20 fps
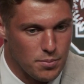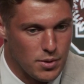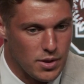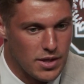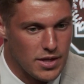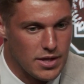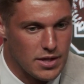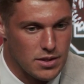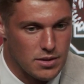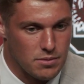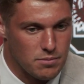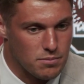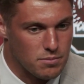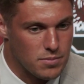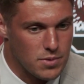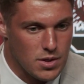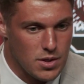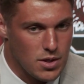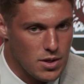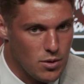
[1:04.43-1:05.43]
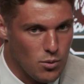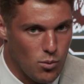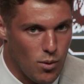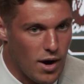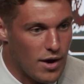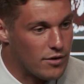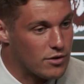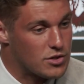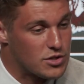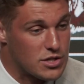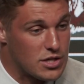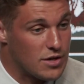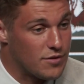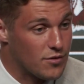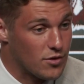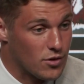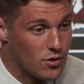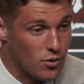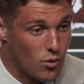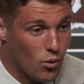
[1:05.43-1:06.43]
playing wide
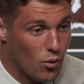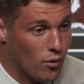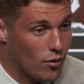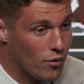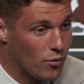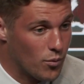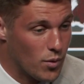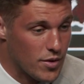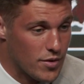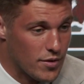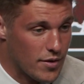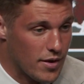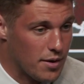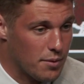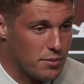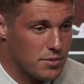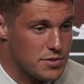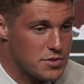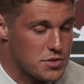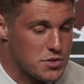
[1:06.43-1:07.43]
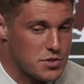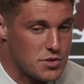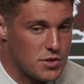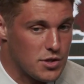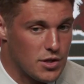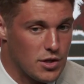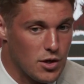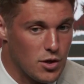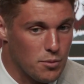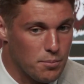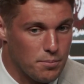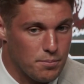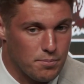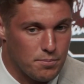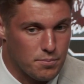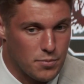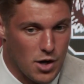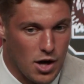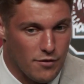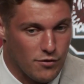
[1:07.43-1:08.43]
receiver or whether that was,
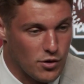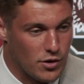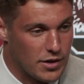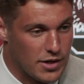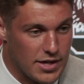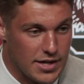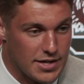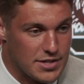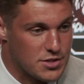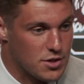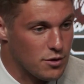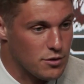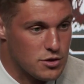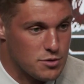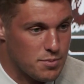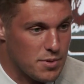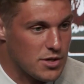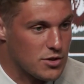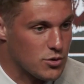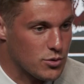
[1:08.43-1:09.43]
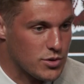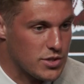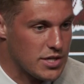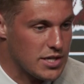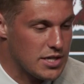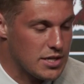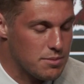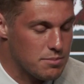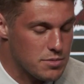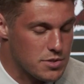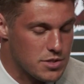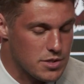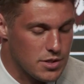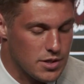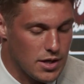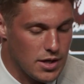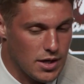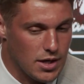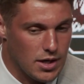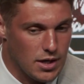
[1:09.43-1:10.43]
covering kicks on special teams,
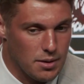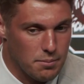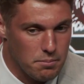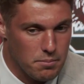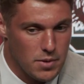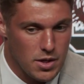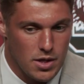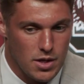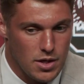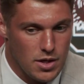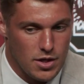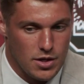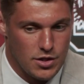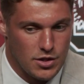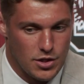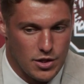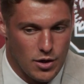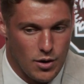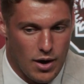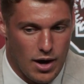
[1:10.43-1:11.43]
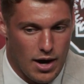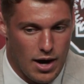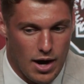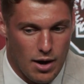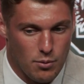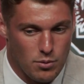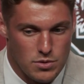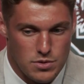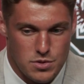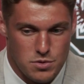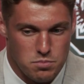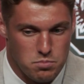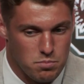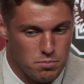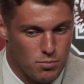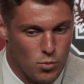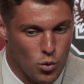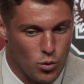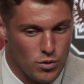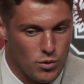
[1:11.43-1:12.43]
I was
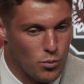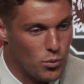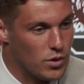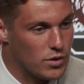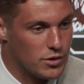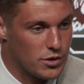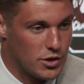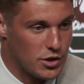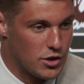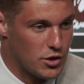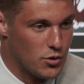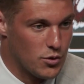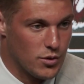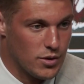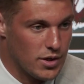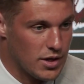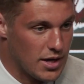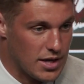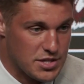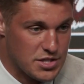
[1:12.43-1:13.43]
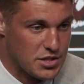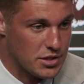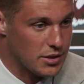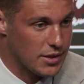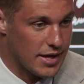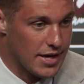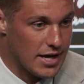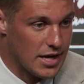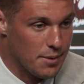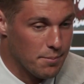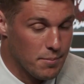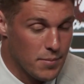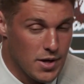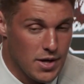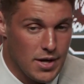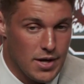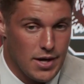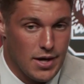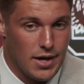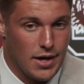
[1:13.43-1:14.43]
more than willing to do it and I still am.
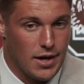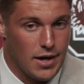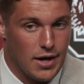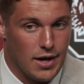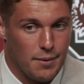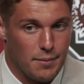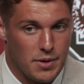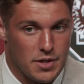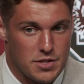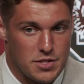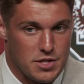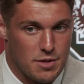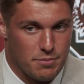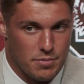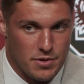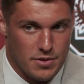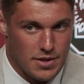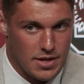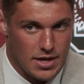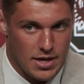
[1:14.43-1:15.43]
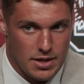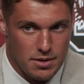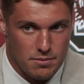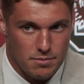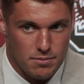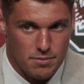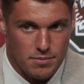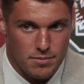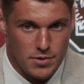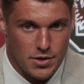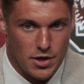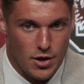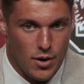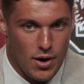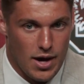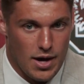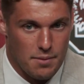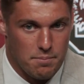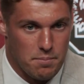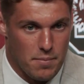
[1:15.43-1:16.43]
And it's something that,
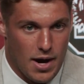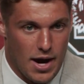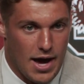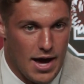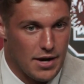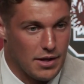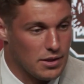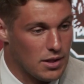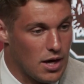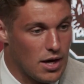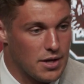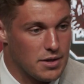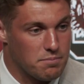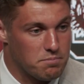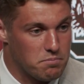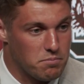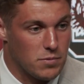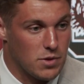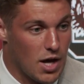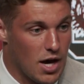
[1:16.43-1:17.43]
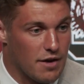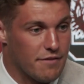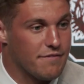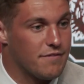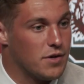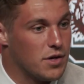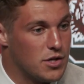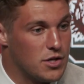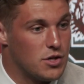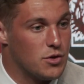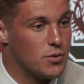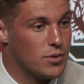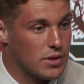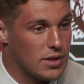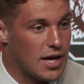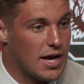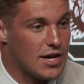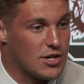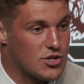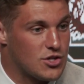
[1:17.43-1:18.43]
I had a lot of fun
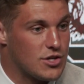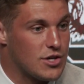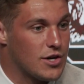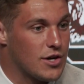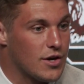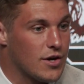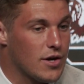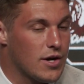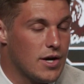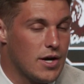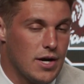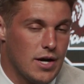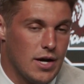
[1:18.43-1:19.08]
doing last year.